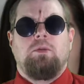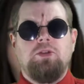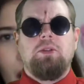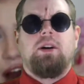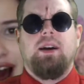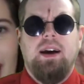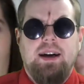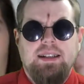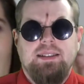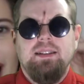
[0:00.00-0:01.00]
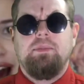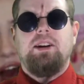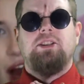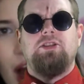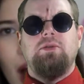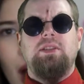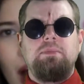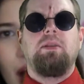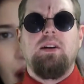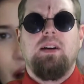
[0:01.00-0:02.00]
going on, guys? I'm here to
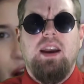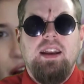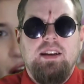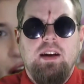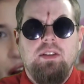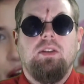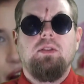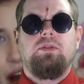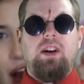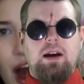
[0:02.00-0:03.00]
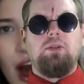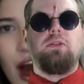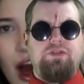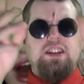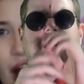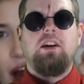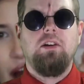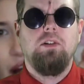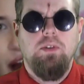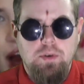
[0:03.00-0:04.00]
debunk another viral
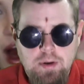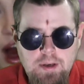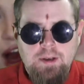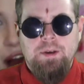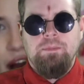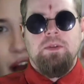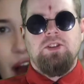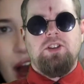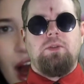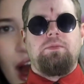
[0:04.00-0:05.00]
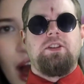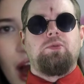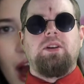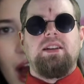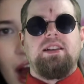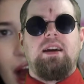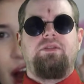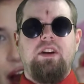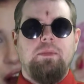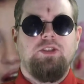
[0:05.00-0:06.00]
video. So this one is a
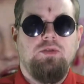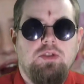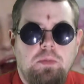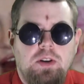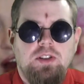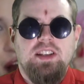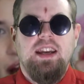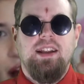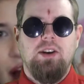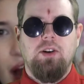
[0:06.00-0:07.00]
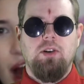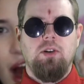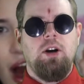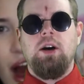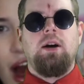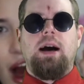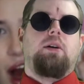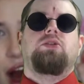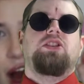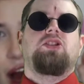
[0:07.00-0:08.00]
famous YouTuber saying that her
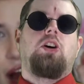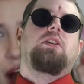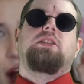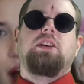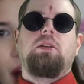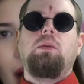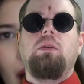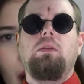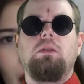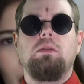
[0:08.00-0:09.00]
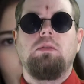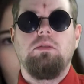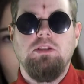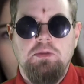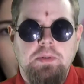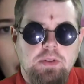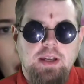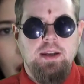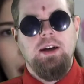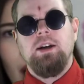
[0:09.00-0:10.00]
house is haunted. Ooh,
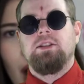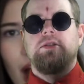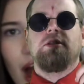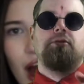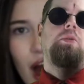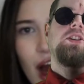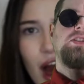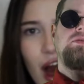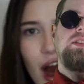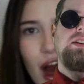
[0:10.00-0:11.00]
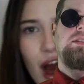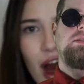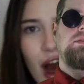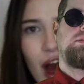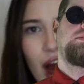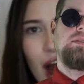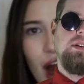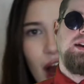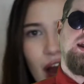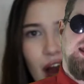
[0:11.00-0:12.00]
spooky. So let's watch the video
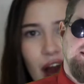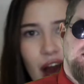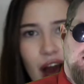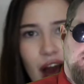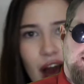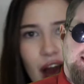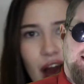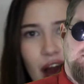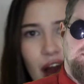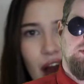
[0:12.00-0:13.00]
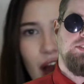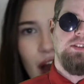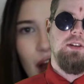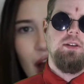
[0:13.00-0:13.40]
and talk about it afterwards.